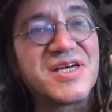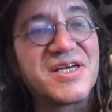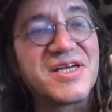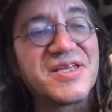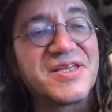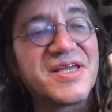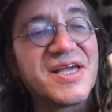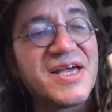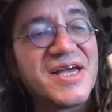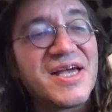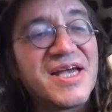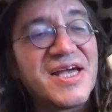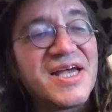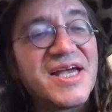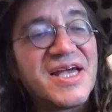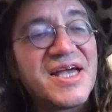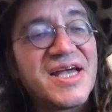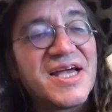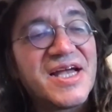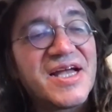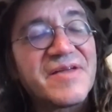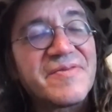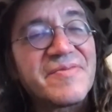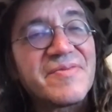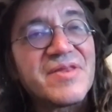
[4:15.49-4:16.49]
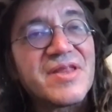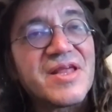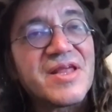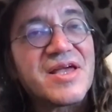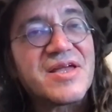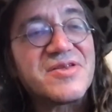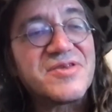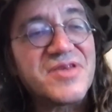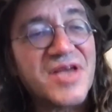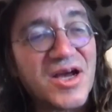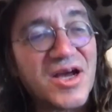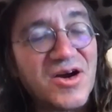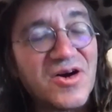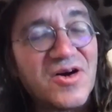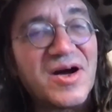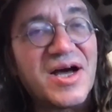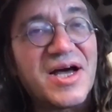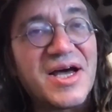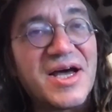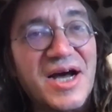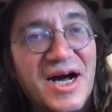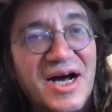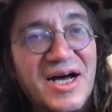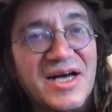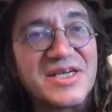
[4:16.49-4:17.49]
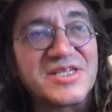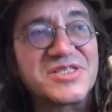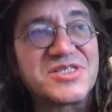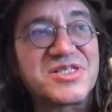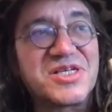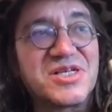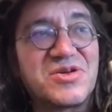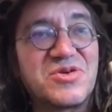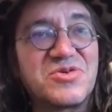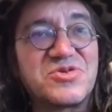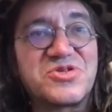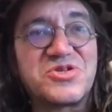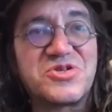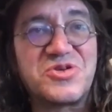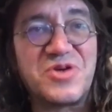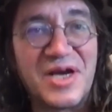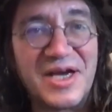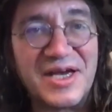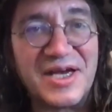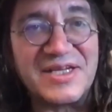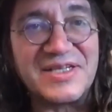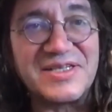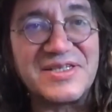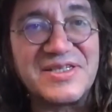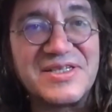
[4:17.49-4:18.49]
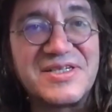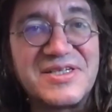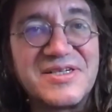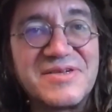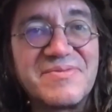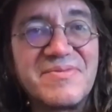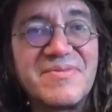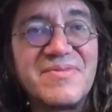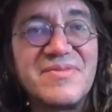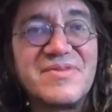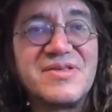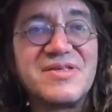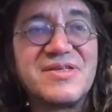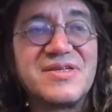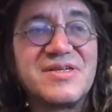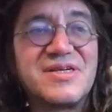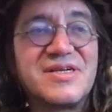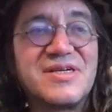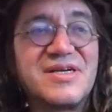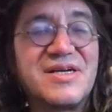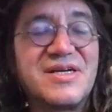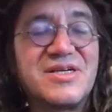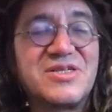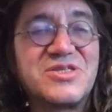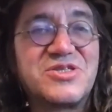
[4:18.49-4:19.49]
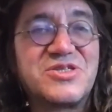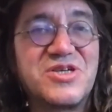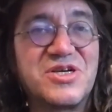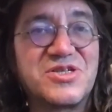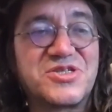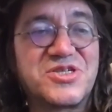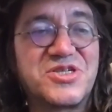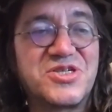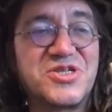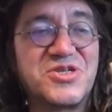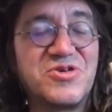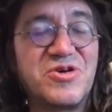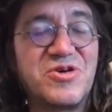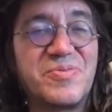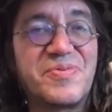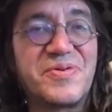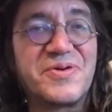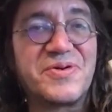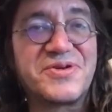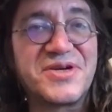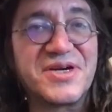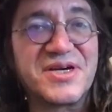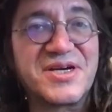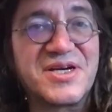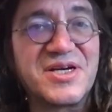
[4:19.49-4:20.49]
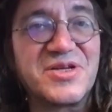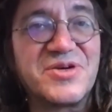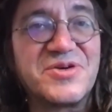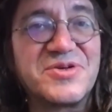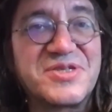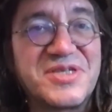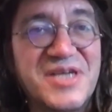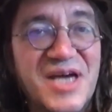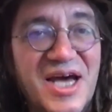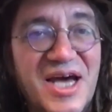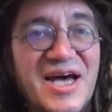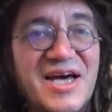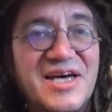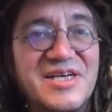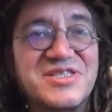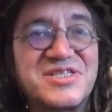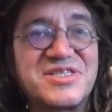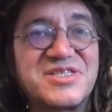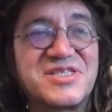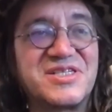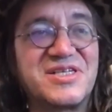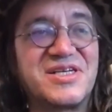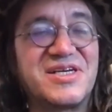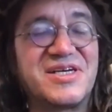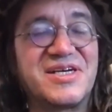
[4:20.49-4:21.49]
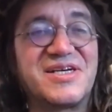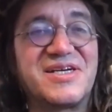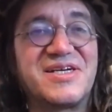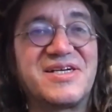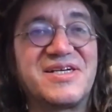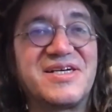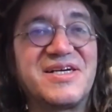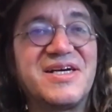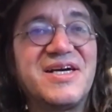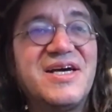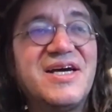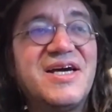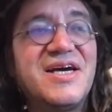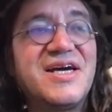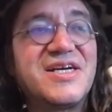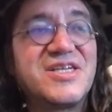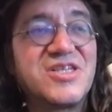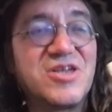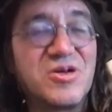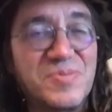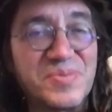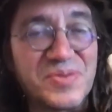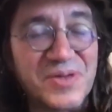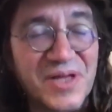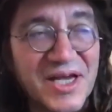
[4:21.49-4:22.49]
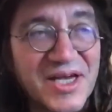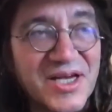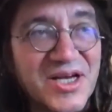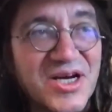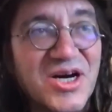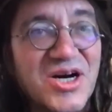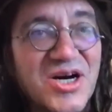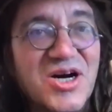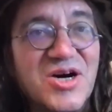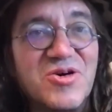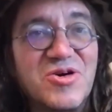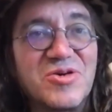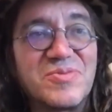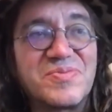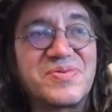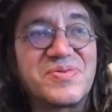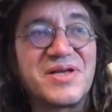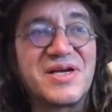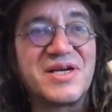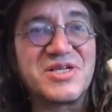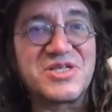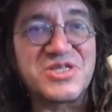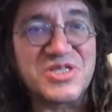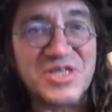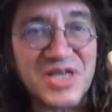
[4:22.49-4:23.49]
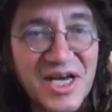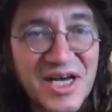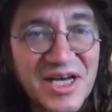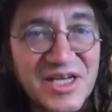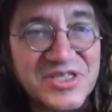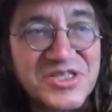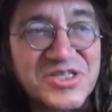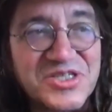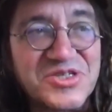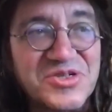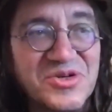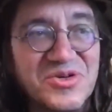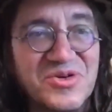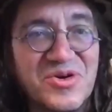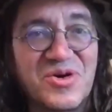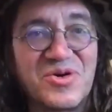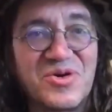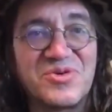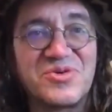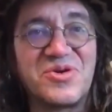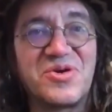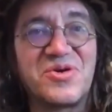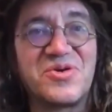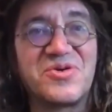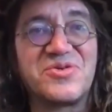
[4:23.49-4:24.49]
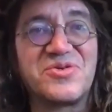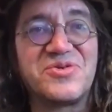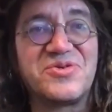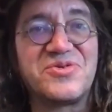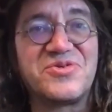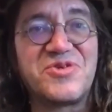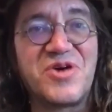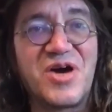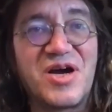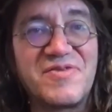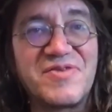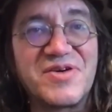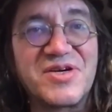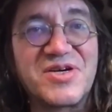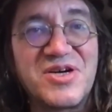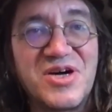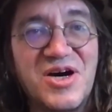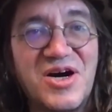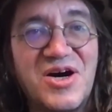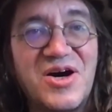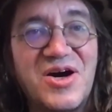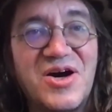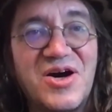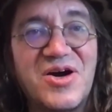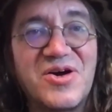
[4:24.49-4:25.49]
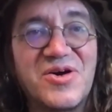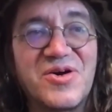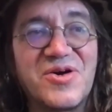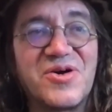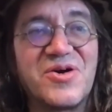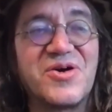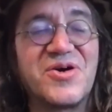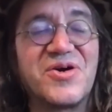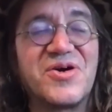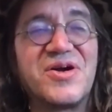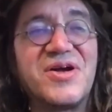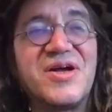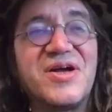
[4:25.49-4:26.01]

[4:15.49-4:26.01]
And narrow A Is that are trained just to do a particular task, like you know, play Go or play chess or or, or drive a car or